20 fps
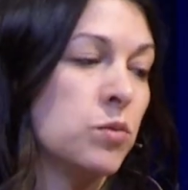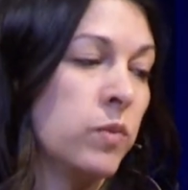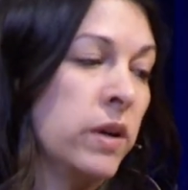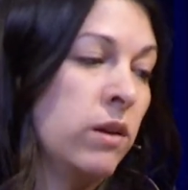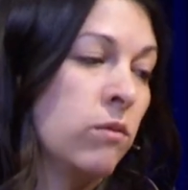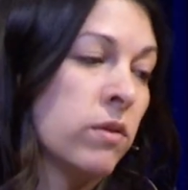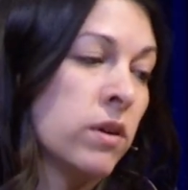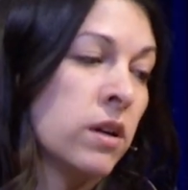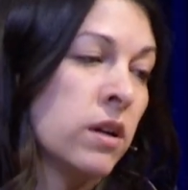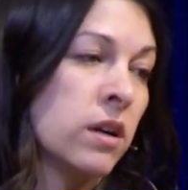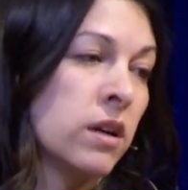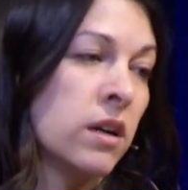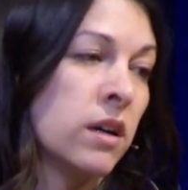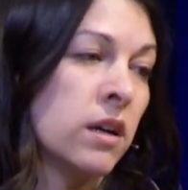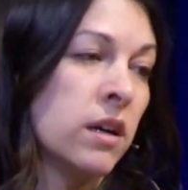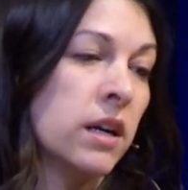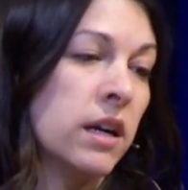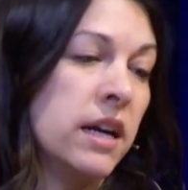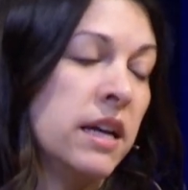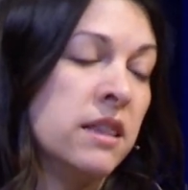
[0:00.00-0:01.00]
we
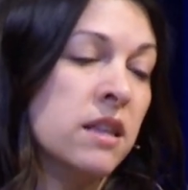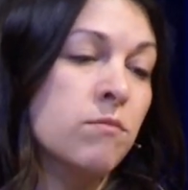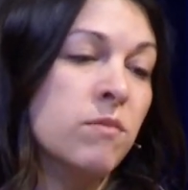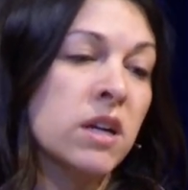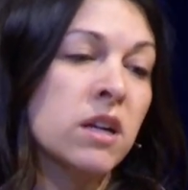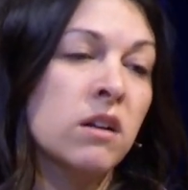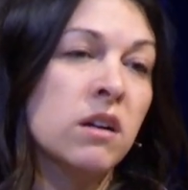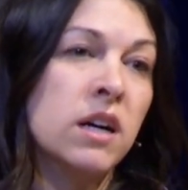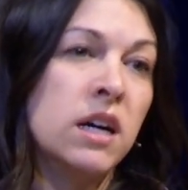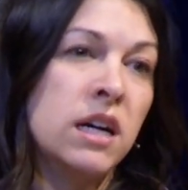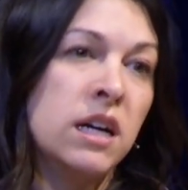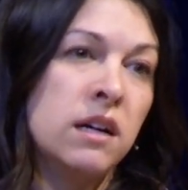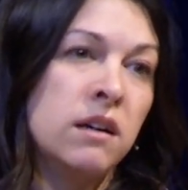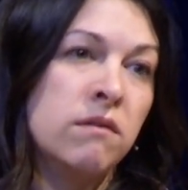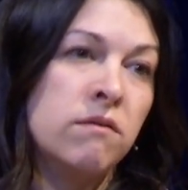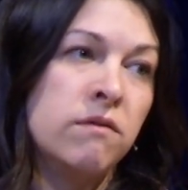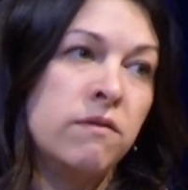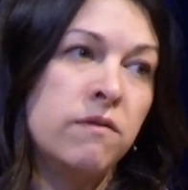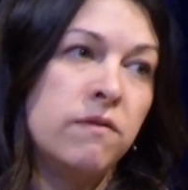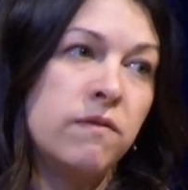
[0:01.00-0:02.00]
were in the middle
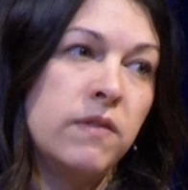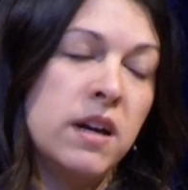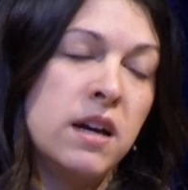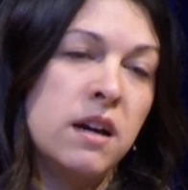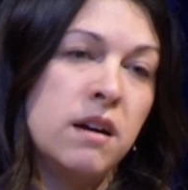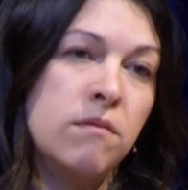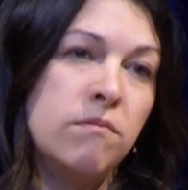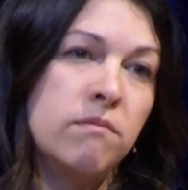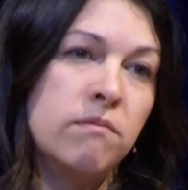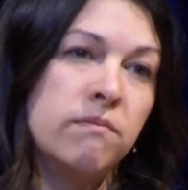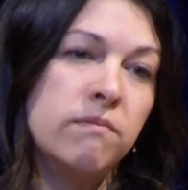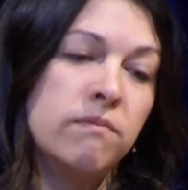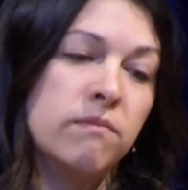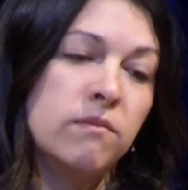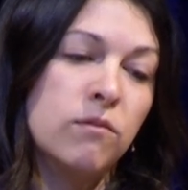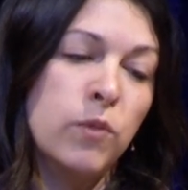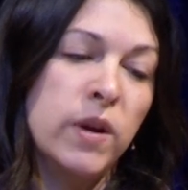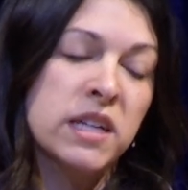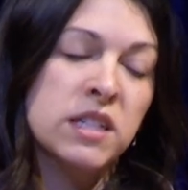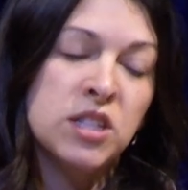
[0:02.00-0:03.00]
of,
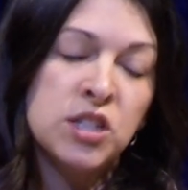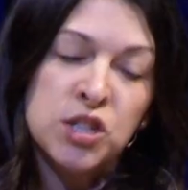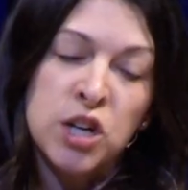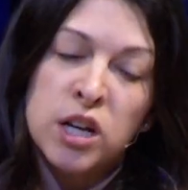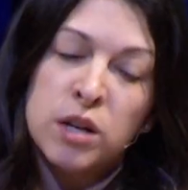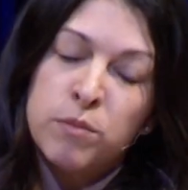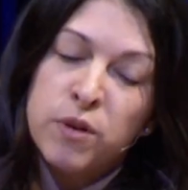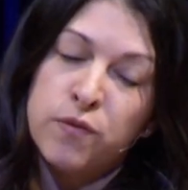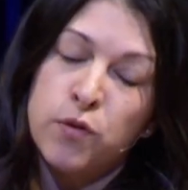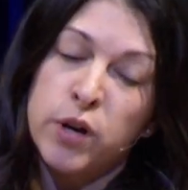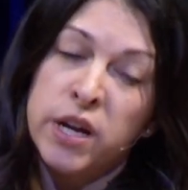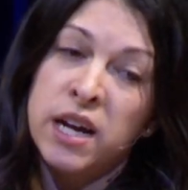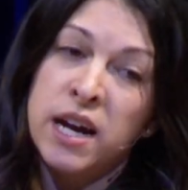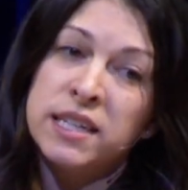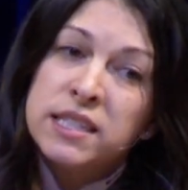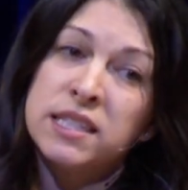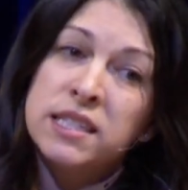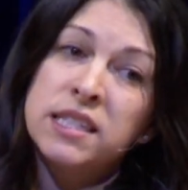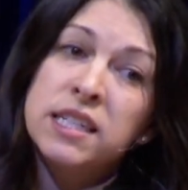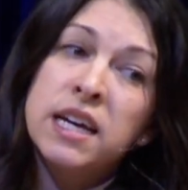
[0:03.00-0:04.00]
we had started before he
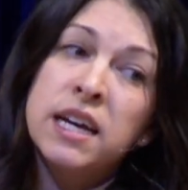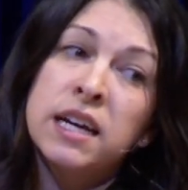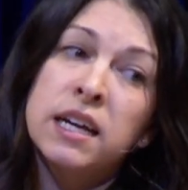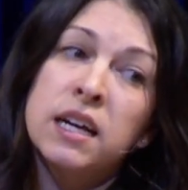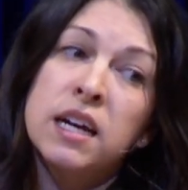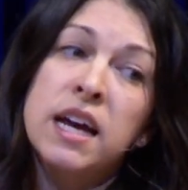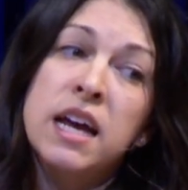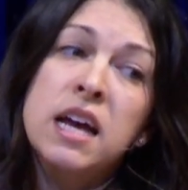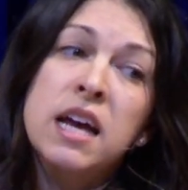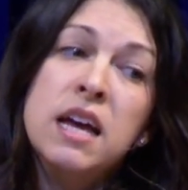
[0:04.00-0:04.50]
got sick,